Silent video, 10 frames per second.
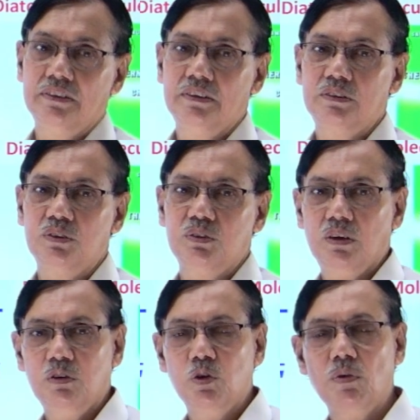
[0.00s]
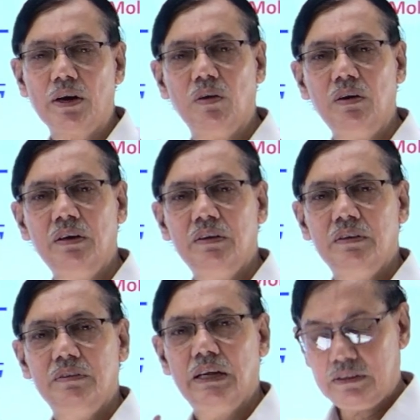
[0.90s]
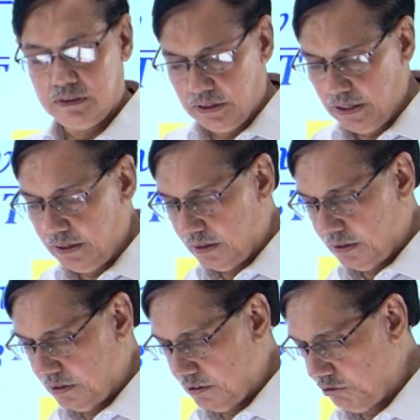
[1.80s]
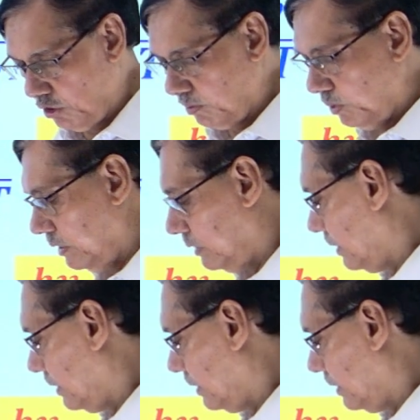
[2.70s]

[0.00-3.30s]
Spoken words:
So overall there are 3 formulas,